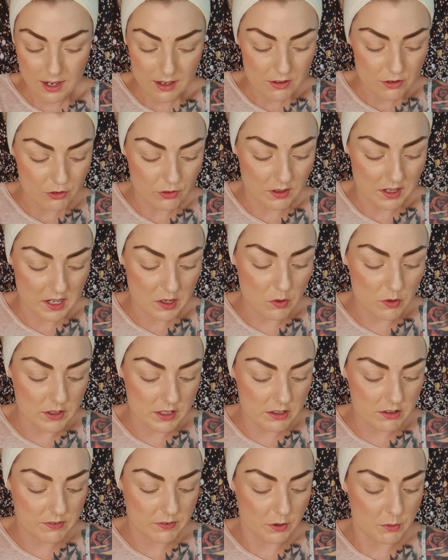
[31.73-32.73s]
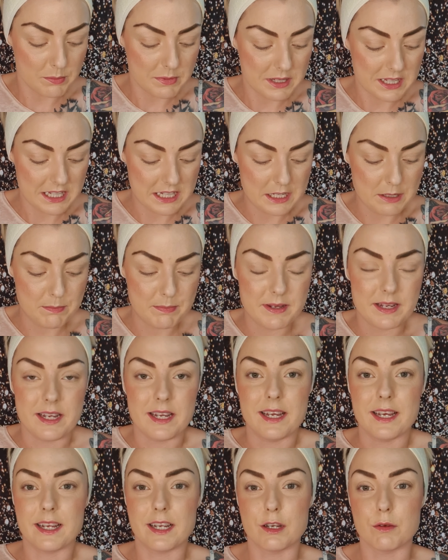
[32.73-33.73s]
So I got this from
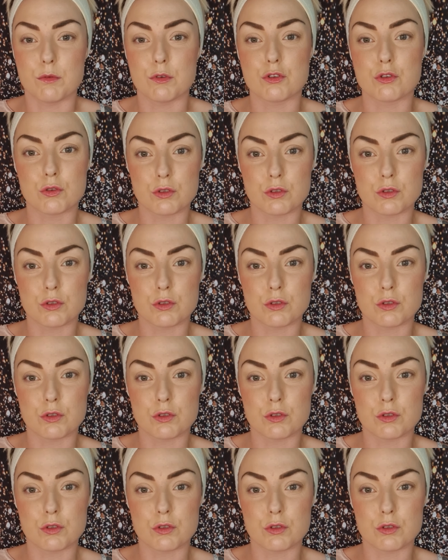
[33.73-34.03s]
eBay and it was